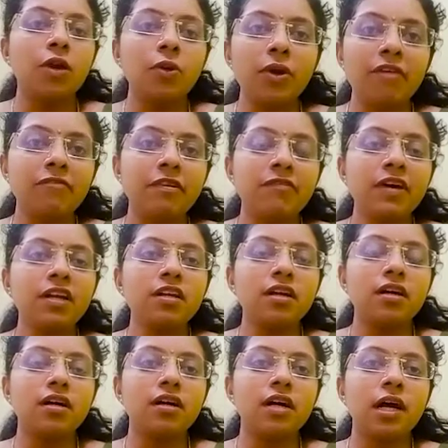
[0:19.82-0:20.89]
everyone,
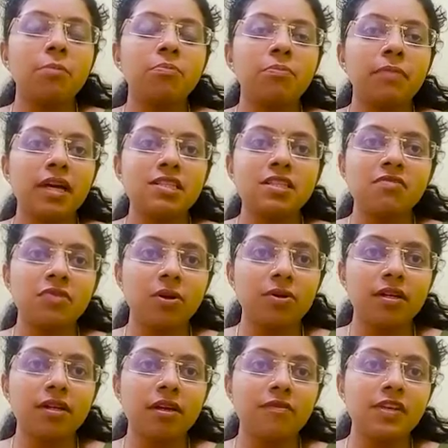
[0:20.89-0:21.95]
I'm myself
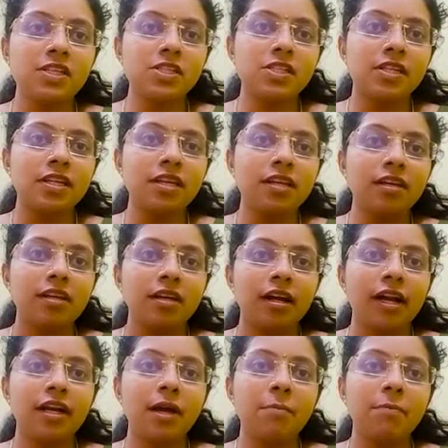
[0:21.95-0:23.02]
Dr. Navyashree
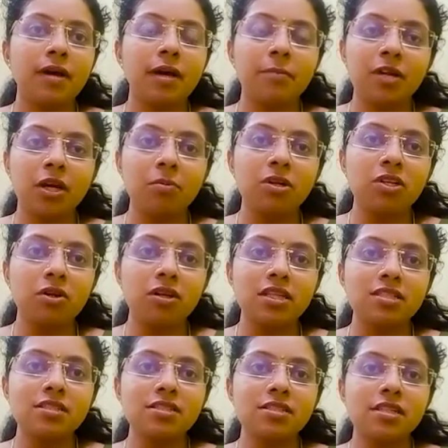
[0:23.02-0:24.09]
and I'm a
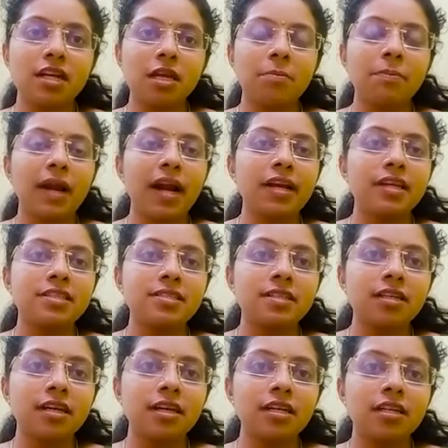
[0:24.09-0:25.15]
dermatologist and I'm
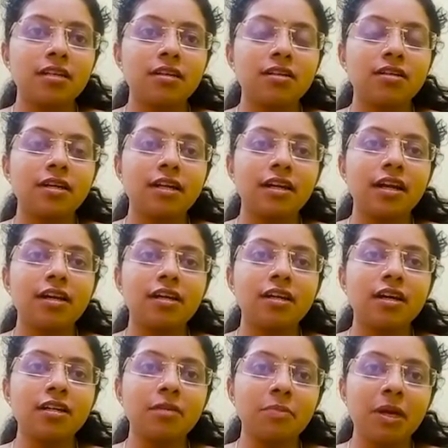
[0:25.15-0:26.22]
practicing at
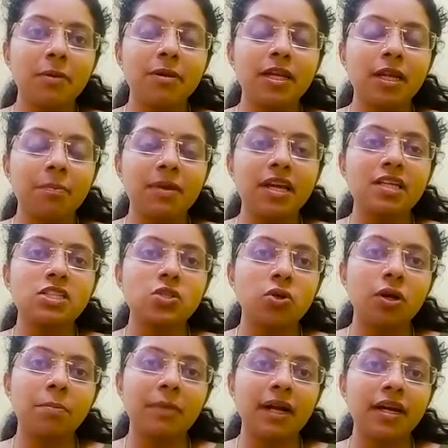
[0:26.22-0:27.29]
Karnataka in a place
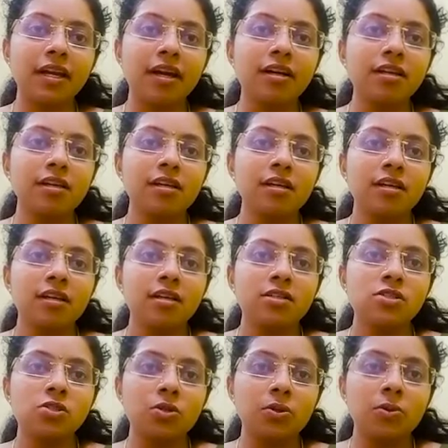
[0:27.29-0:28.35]
called Mandya.
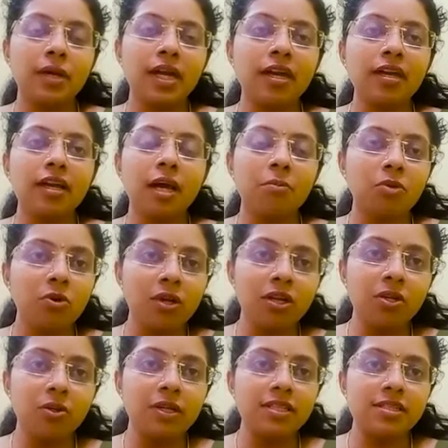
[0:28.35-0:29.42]
So today I'm
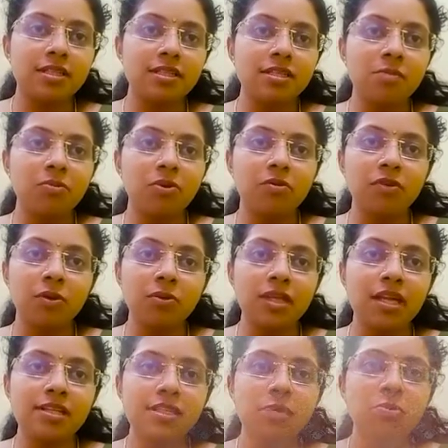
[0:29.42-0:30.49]
going to discuss about few
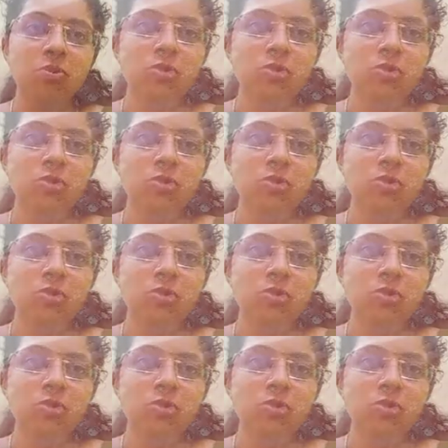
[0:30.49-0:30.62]
things about